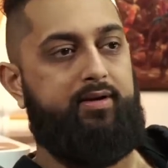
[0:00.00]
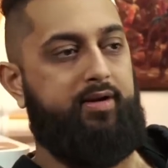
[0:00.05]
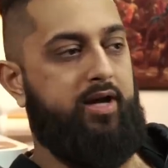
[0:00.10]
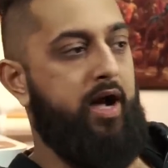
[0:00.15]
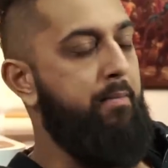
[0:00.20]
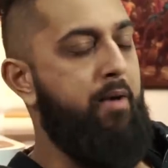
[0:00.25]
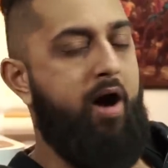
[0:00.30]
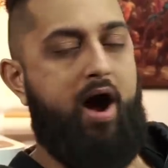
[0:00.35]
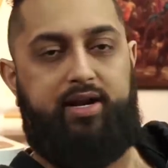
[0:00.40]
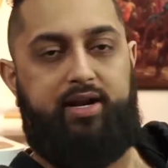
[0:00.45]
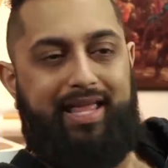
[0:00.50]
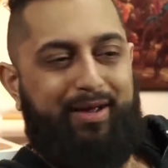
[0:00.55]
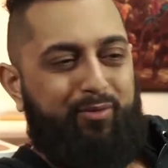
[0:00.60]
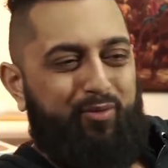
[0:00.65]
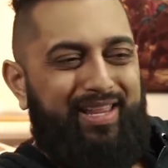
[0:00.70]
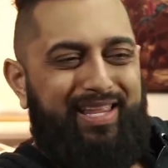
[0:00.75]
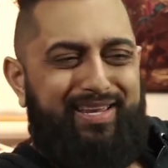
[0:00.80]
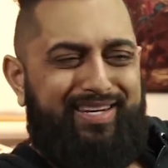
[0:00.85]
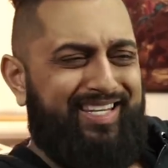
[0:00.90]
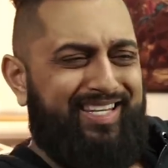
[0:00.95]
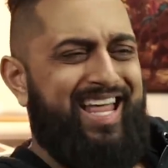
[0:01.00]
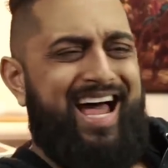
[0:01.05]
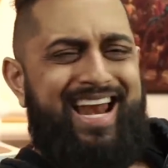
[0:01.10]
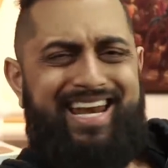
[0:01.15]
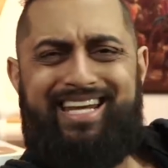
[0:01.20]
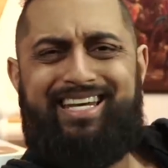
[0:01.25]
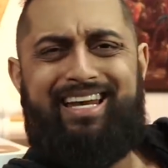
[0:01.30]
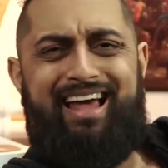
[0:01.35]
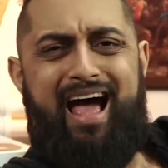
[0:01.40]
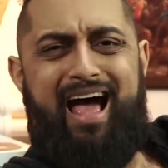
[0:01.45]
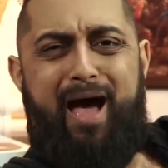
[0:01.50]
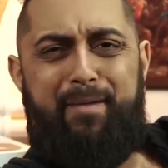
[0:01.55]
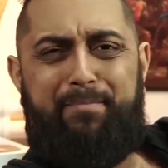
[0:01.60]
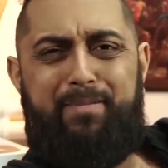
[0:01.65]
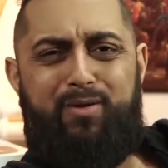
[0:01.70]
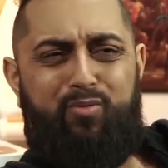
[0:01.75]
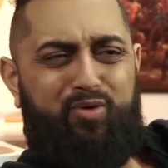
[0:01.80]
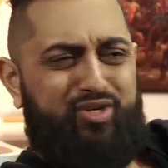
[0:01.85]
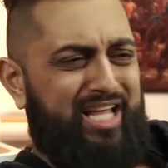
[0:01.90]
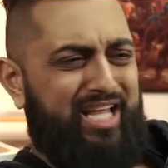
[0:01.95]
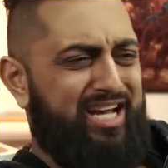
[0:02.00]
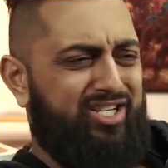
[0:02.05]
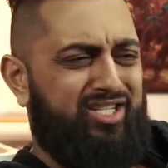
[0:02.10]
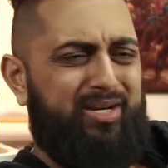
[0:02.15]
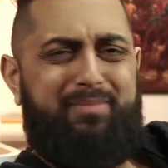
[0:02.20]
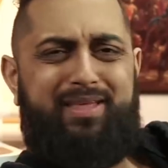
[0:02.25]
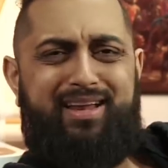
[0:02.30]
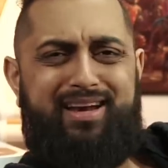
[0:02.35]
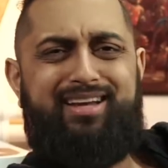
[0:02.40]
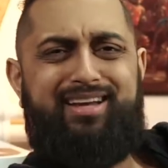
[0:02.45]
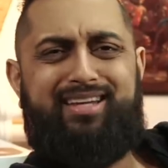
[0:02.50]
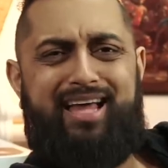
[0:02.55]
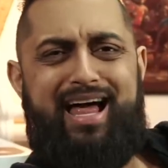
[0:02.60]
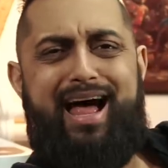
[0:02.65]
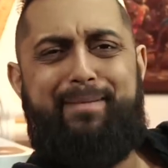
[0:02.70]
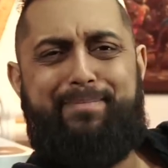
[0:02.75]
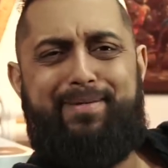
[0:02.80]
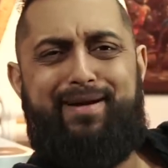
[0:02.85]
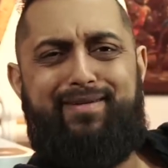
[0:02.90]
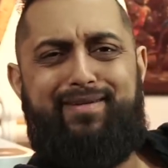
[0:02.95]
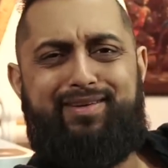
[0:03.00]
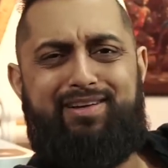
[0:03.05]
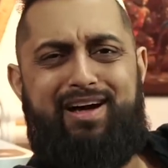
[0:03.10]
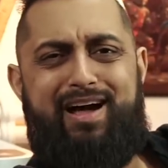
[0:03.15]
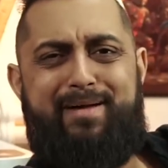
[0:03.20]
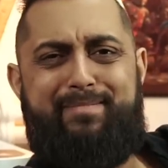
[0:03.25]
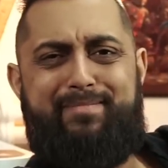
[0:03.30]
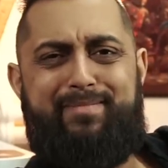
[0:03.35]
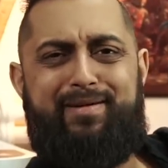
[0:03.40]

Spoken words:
Come on, like really, did that need to happen? Was that something that needed to happen every time?